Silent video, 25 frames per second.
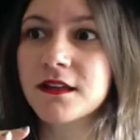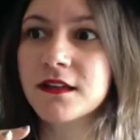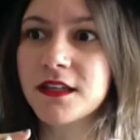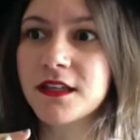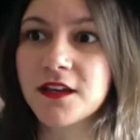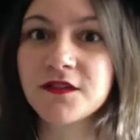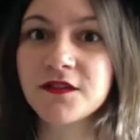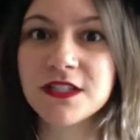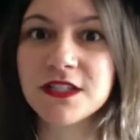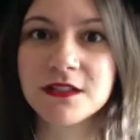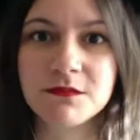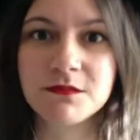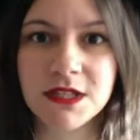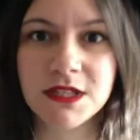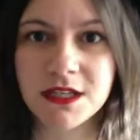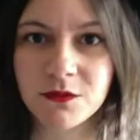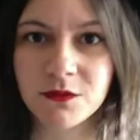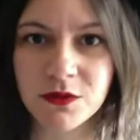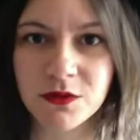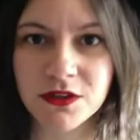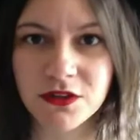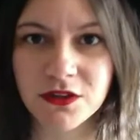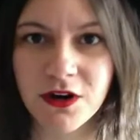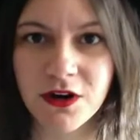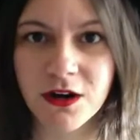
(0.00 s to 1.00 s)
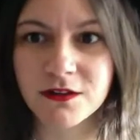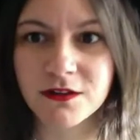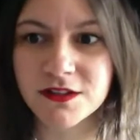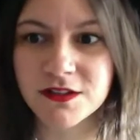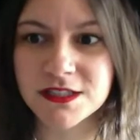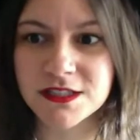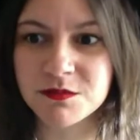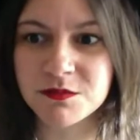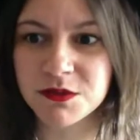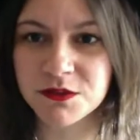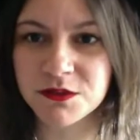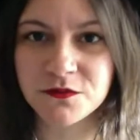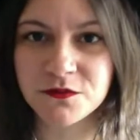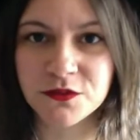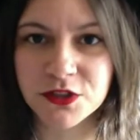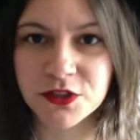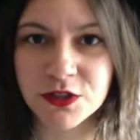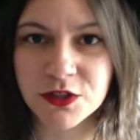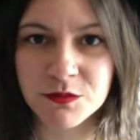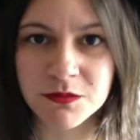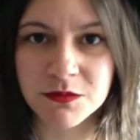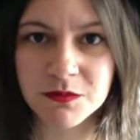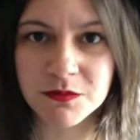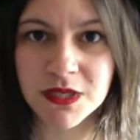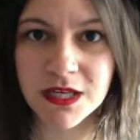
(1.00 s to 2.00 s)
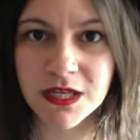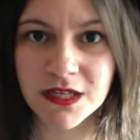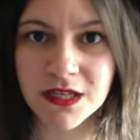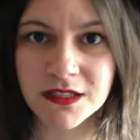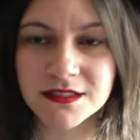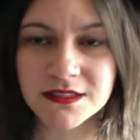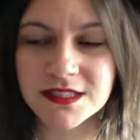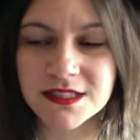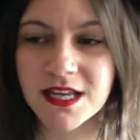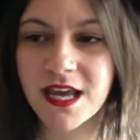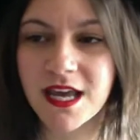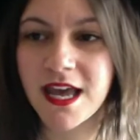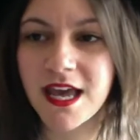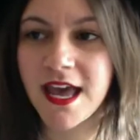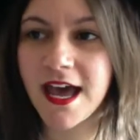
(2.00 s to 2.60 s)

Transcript: gifting me with all these beautiful human beings.